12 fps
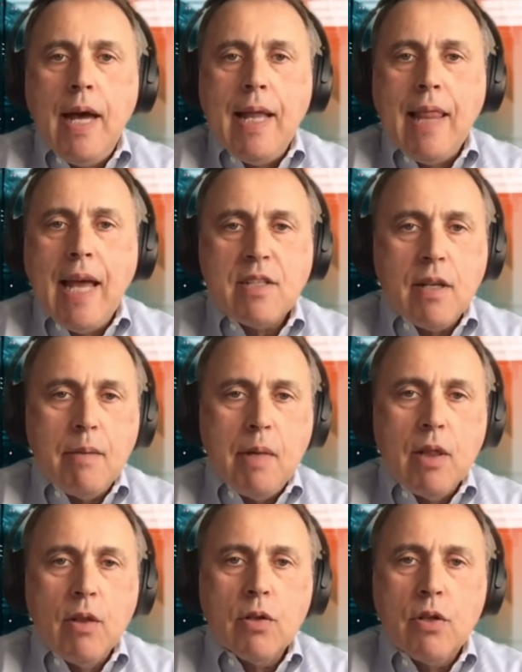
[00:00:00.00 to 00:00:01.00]
Last time I
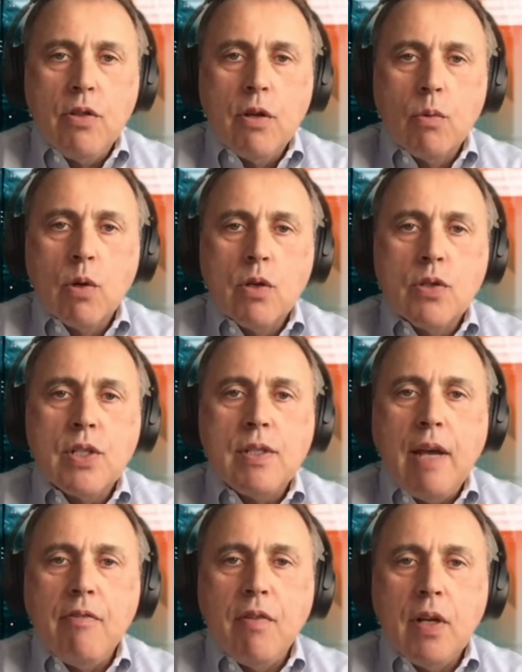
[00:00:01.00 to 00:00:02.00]
looked, there were
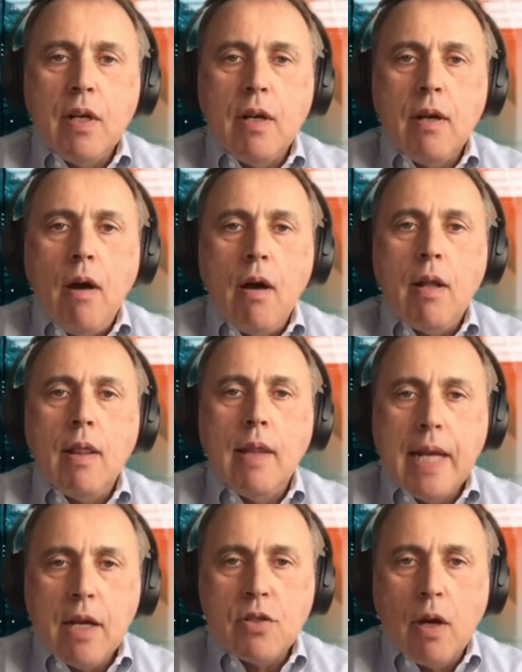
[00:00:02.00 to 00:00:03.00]
7
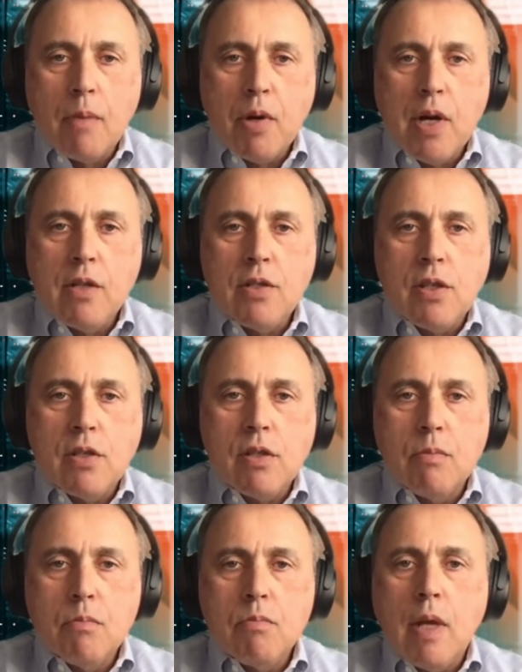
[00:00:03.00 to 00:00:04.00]
Linux operating
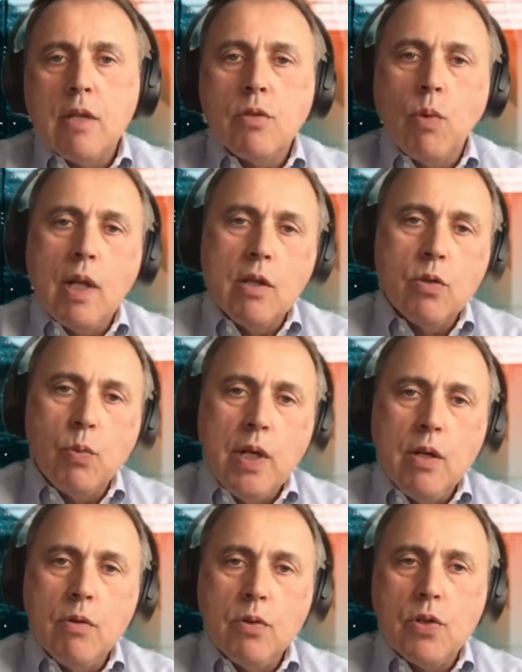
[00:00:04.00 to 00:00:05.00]
systems as well as
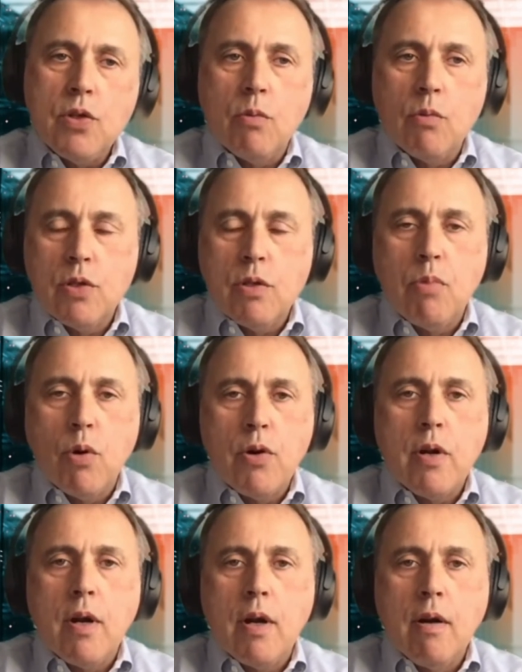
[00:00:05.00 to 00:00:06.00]
Windows that were
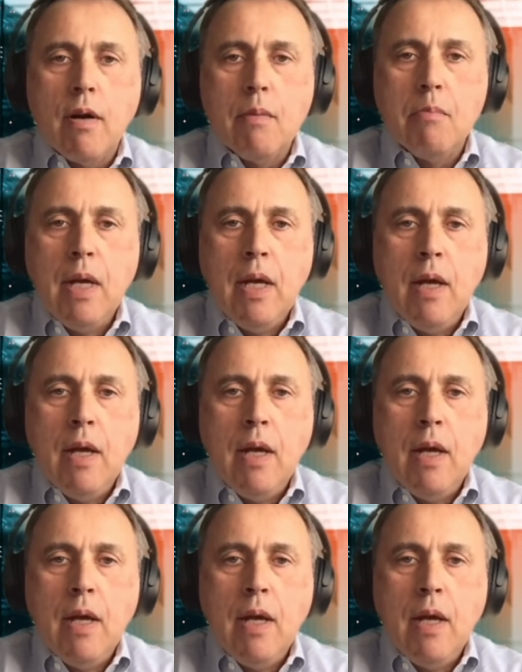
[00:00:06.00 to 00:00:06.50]
supported on ARM,